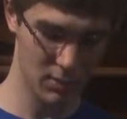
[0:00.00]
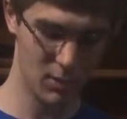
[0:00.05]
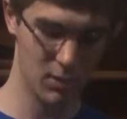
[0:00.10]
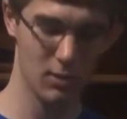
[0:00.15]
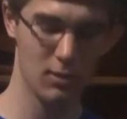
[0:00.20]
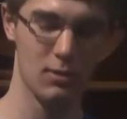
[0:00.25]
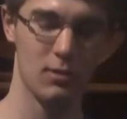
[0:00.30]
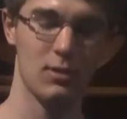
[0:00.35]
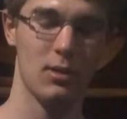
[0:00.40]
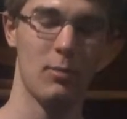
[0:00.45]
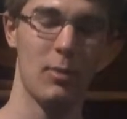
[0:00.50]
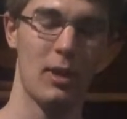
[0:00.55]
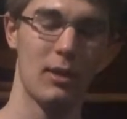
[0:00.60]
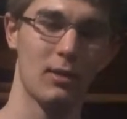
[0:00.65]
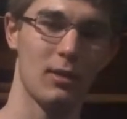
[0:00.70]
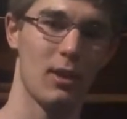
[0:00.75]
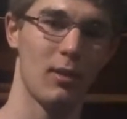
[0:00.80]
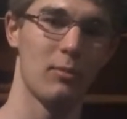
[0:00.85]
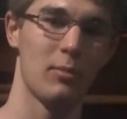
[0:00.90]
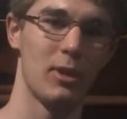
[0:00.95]

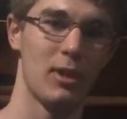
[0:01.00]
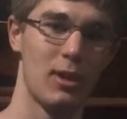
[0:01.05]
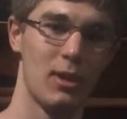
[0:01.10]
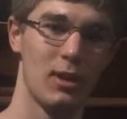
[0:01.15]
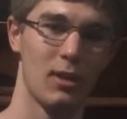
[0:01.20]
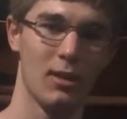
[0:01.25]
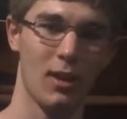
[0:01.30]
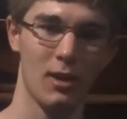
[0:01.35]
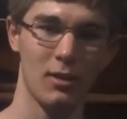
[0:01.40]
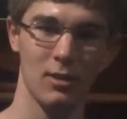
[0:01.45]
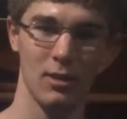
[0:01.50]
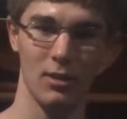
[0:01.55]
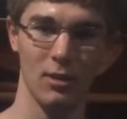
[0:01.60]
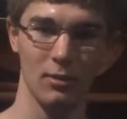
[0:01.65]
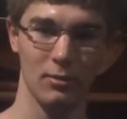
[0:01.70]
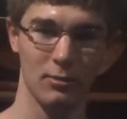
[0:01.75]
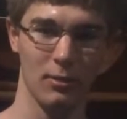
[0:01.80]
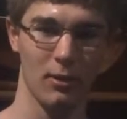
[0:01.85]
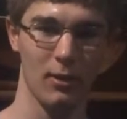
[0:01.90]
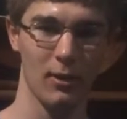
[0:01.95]
Cement Company in
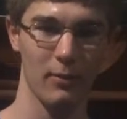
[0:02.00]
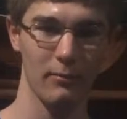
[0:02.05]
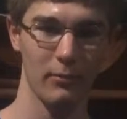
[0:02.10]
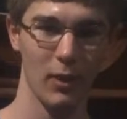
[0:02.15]
1904,